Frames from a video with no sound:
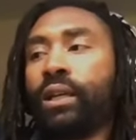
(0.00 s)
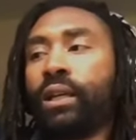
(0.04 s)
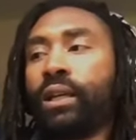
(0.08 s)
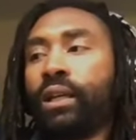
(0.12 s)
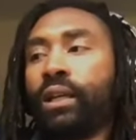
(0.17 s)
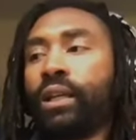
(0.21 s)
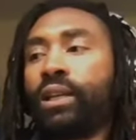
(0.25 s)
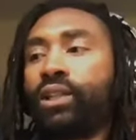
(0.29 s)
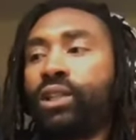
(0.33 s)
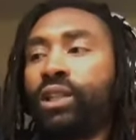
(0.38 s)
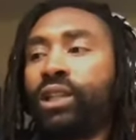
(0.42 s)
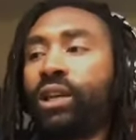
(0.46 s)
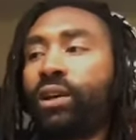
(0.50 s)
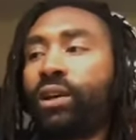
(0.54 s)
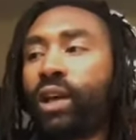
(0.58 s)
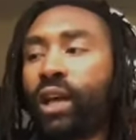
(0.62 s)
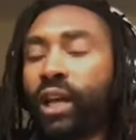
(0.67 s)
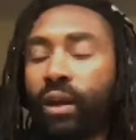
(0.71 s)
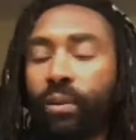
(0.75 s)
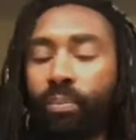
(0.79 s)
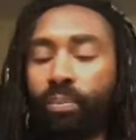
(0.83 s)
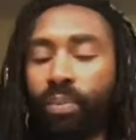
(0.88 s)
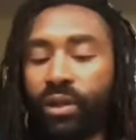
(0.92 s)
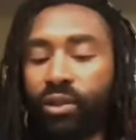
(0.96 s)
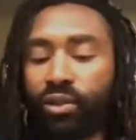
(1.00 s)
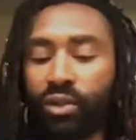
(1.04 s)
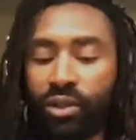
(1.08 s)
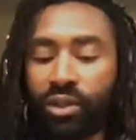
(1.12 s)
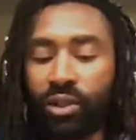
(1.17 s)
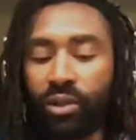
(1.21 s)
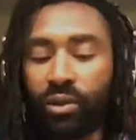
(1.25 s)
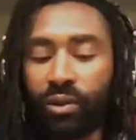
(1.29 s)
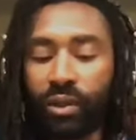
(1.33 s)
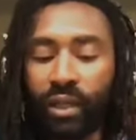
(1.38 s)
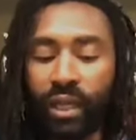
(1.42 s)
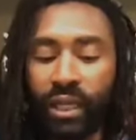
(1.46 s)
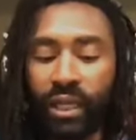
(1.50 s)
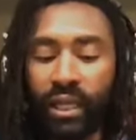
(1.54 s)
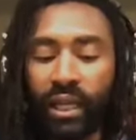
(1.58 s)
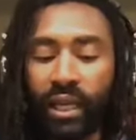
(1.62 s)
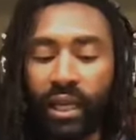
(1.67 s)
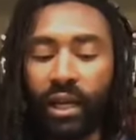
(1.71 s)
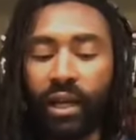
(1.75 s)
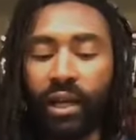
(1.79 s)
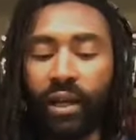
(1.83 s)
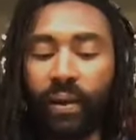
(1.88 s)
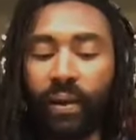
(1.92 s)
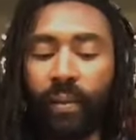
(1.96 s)
cause you know, like on Pinterest too, like
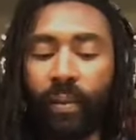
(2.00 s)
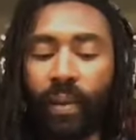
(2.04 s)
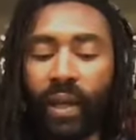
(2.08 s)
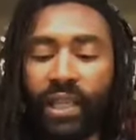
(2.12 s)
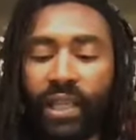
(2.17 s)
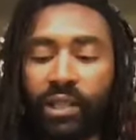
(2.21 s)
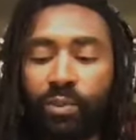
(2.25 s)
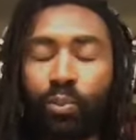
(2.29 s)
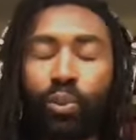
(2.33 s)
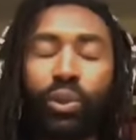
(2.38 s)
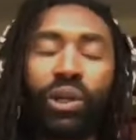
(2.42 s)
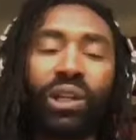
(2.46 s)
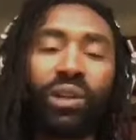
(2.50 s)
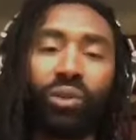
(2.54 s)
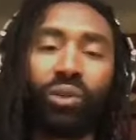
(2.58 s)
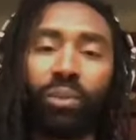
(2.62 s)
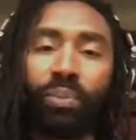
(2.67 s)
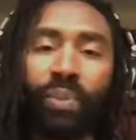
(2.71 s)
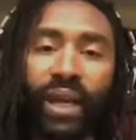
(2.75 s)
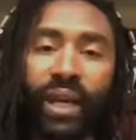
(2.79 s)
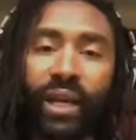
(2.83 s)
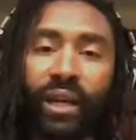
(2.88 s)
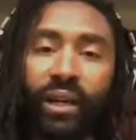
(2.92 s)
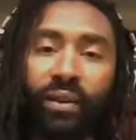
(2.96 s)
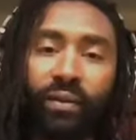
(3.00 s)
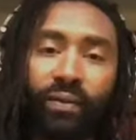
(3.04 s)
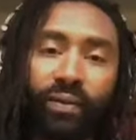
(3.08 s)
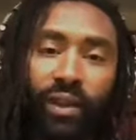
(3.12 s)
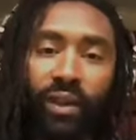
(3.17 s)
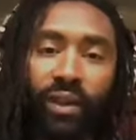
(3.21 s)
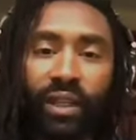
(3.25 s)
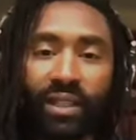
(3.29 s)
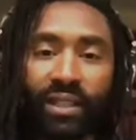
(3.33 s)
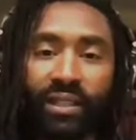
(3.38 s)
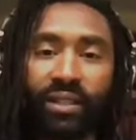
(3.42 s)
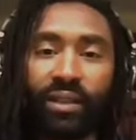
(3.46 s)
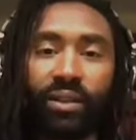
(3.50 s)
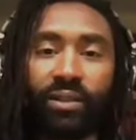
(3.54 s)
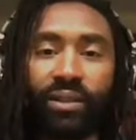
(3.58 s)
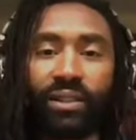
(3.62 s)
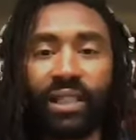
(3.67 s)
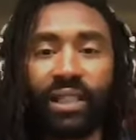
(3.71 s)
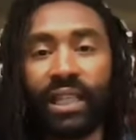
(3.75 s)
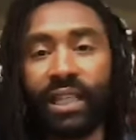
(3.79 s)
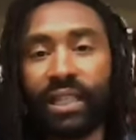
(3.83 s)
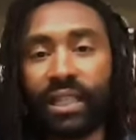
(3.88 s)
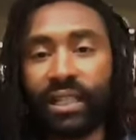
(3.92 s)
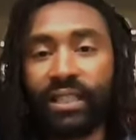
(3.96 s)
it's pretty repetitive. You could start
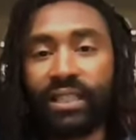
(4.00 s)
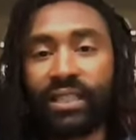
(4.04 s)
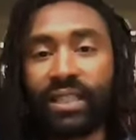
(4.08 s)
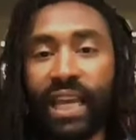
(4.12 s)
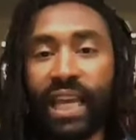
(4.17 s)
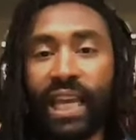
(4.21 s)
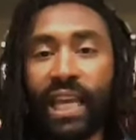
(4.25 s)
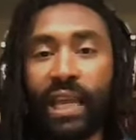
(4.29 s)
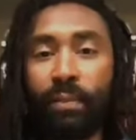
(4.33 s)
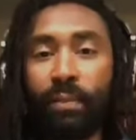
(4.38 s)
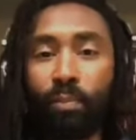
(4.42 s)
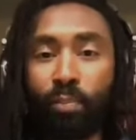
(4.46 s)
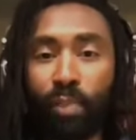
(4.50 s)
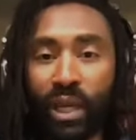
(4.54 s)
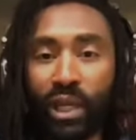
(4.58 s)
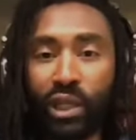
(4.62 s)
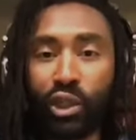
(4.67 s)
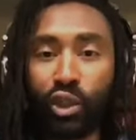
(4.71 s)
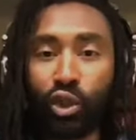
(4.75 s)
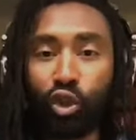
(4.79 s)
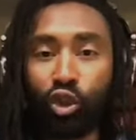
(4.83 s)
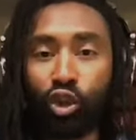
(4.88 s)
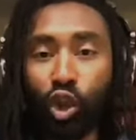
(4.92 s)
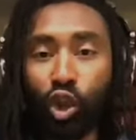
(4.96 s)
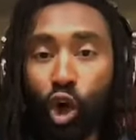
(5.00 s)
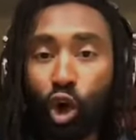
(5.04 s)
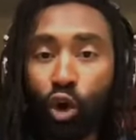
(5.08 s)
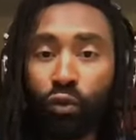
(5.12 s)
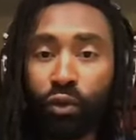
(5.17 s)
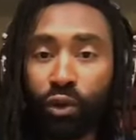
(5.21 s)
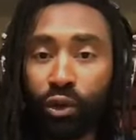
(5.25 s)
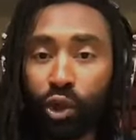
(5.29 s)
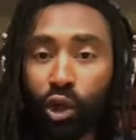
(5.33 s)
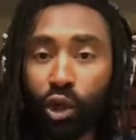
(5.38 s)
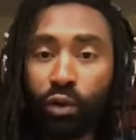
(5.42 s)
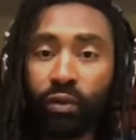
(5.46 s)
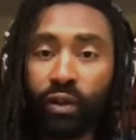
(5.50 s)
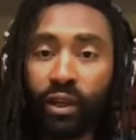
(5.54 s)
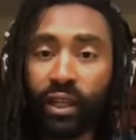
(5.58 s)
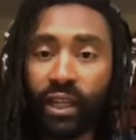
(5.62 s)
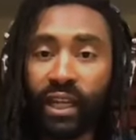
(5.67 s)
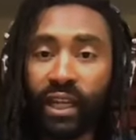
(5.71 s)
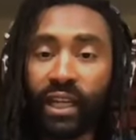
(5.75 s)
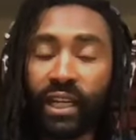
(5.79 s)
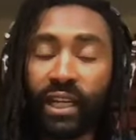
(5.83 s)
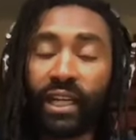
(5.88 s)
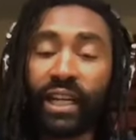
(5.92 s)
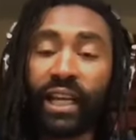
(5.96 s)
seeing the same pictures over and over
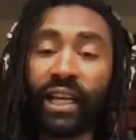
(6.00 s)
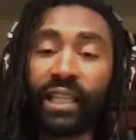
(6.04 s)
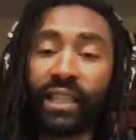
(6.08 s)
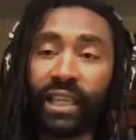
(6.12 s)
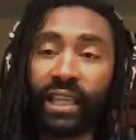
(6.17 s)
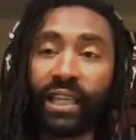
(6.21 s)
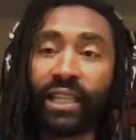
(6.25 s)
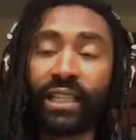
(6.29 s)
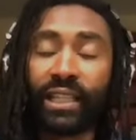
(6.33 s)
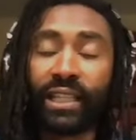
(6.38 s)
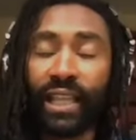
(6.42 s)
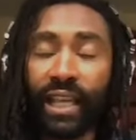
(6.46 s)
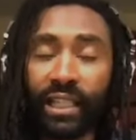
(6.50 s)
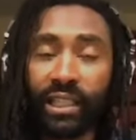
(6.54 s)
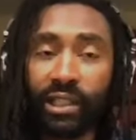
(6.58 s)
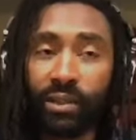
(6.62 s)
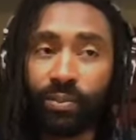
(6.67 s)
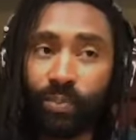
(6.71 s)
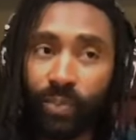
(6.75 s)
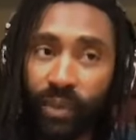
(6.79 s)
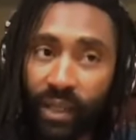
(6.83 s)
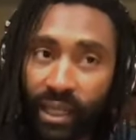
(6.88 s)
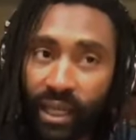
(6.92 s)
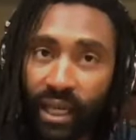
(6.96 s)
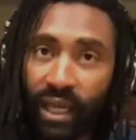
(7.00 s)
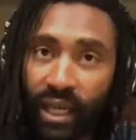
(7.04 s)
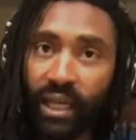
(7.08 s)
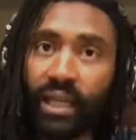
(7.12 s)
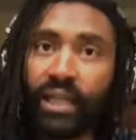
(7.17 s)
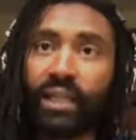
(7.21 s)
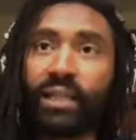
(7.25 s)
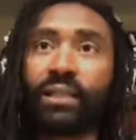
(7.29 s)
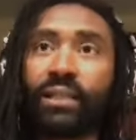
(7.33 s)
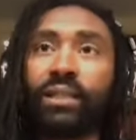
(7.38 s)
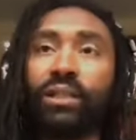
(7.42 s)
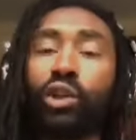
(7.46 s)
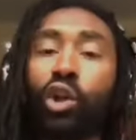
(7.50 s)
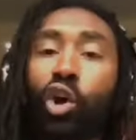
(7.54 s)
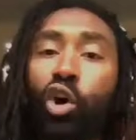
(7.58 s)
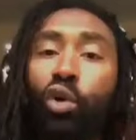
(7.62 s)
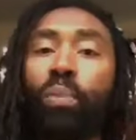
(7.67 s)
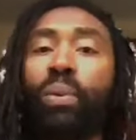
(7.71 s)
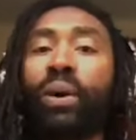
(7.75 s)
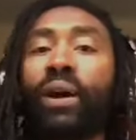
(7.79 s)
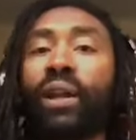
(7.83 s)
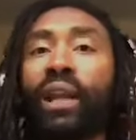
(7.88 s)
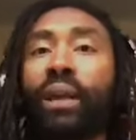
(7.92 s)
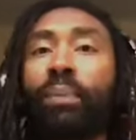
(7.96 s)
again. And I think that's because
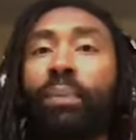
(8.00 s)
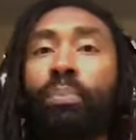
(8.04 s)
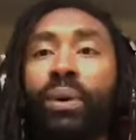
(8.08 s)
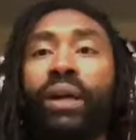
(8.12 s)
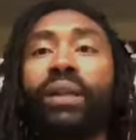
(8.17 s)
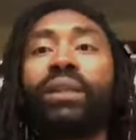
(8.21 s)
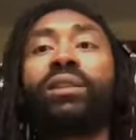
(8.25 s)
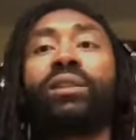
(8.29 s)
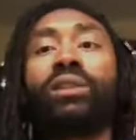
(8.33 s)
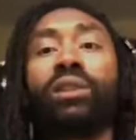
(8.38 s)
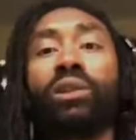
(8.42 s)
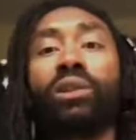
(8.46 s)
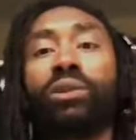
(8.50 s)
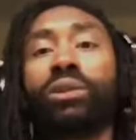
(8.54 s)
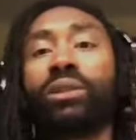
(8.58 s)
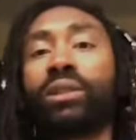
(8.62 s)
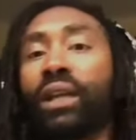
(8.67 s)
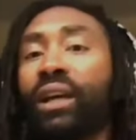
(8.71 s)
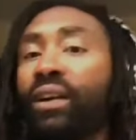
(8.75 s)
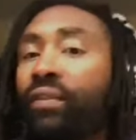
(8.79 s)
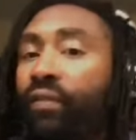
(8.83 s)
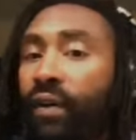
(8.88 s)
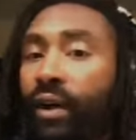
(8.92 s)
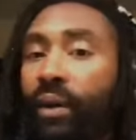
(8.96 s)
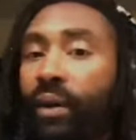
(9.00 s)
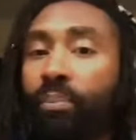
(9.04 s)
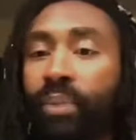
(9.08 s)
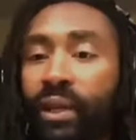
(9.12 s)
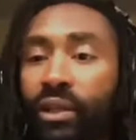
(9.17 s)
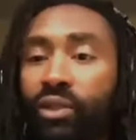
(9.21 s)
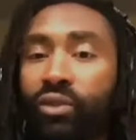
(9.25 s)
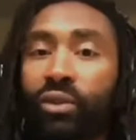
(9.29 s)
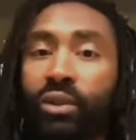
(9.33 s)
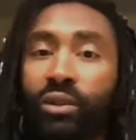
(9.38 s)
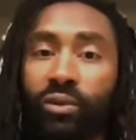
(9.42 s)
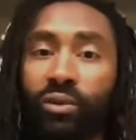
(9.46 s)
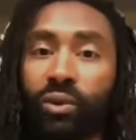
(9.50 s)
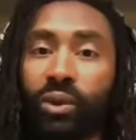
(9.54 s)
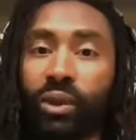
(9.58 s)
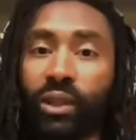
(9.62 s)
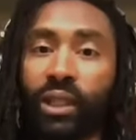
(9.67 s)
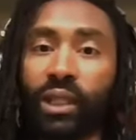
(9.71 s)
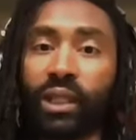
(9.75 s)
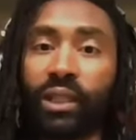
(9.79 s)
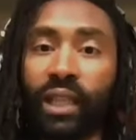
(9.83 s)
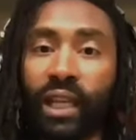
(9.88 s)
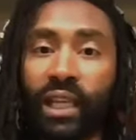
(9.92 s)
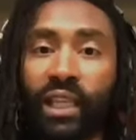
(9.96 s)
nobody puts new stuff on Pinterest
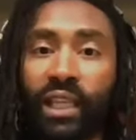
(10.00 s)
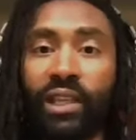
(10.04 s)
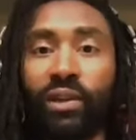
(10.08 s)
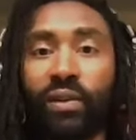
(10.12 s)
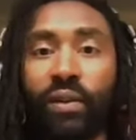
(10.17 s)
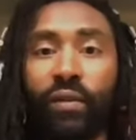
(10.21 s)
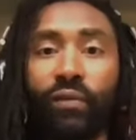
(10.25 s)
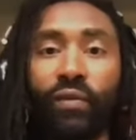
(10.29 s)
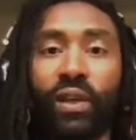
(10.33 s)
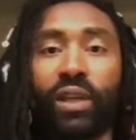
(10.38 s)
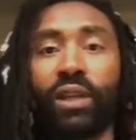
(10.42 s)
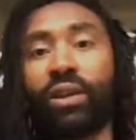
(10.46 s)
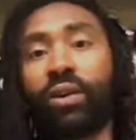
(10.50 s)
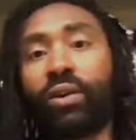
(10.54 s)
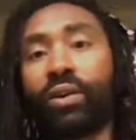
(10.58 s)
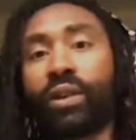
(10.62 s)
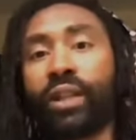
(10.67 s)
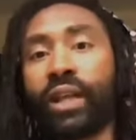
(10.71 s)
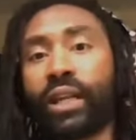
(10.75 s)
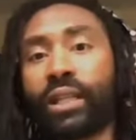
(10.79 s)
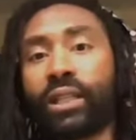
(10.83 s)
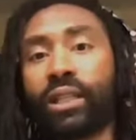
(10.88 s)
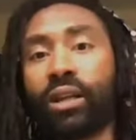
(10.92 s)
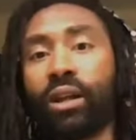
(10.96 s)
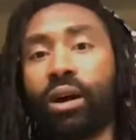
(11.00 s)
really. Like if you go like to